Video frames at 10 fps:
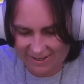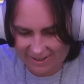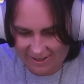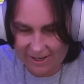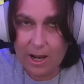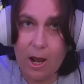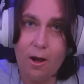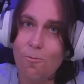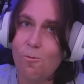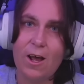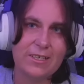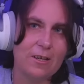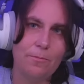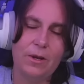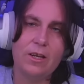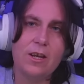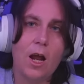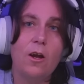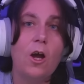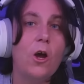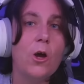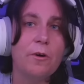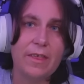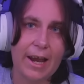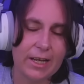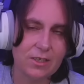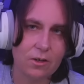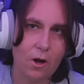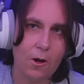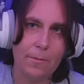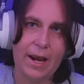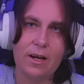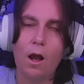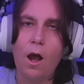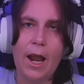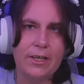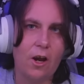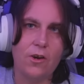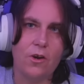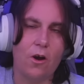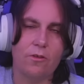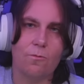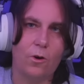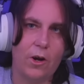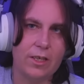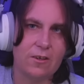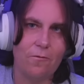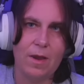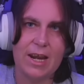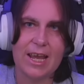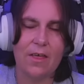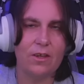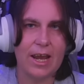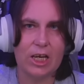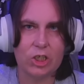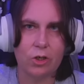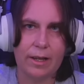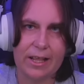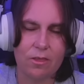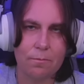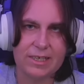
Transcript: Wasn't, but you know, who are they to know, mate? I don't know the words of many other national anthems